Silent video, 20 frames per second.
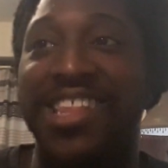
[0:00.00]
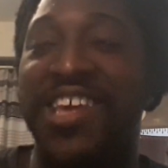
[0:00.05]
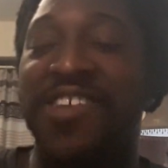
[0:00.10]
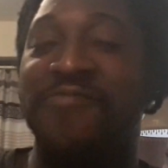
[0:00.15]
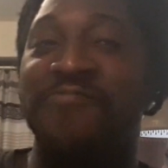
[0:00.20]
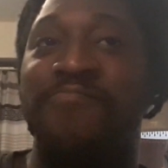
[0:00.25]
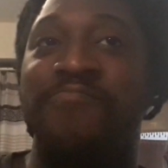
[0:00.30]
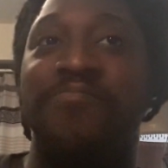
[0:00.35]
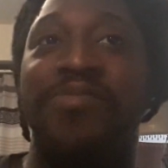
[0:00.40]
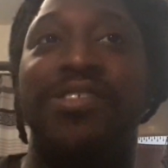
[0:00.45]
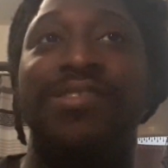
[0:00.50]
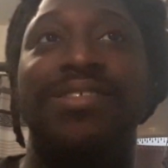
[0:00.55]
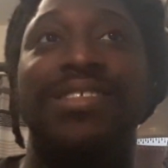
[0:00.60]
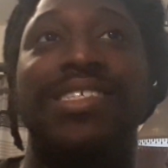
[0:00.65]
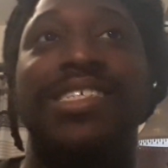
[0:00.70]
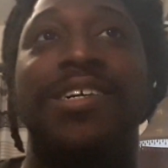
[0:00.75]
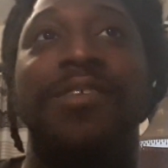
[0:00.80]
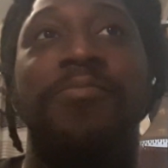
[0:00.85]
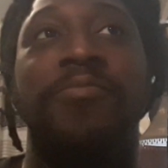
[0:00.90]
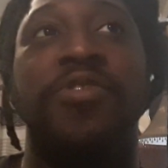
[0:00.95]
They've
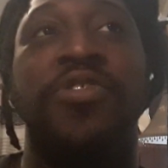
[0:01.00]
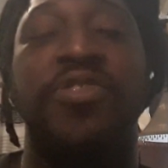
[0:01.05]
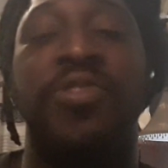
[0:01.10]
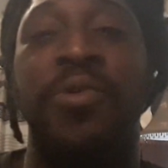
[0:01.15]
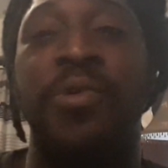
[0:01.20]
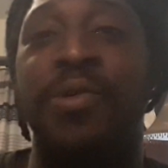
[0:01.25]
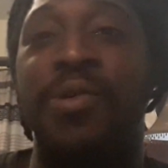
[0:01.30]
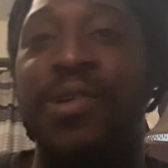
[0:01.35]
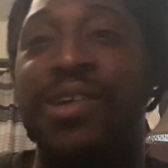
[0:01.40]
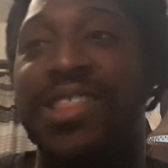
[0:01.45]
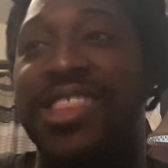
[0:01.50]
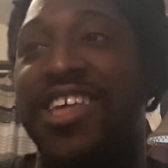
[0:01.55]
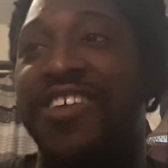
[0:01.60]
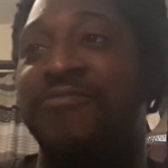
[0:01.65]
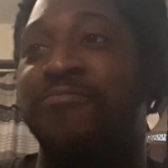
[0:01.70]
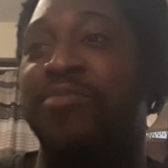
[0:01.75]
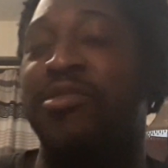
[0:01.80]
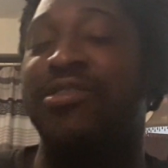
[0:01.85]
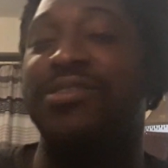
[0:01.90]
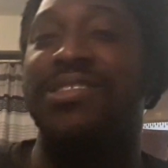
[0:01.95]
built up Thor.
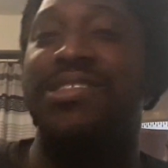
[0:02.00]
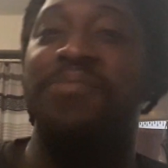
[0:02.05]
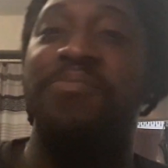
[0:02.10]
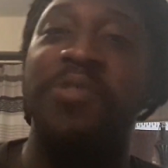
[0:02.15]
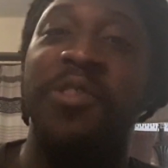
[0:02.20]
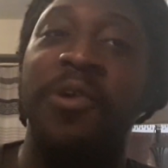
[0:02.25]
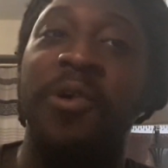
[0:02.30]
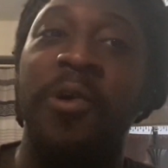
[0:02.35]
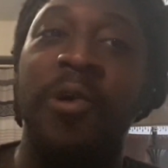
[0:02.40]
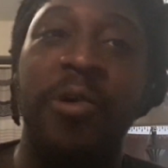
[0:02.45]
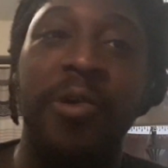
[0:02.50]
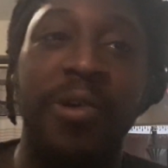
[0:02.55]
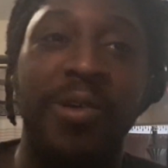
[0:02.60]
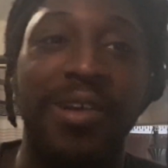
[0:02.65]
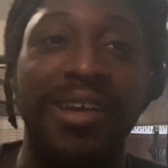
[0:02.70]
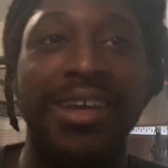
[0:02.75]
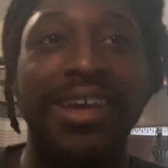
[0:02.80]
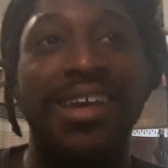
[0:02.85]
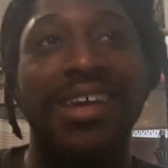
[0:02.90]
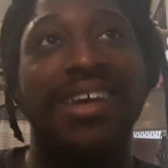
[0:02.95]
They've built up the
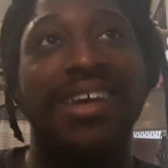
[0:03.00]
Hulk,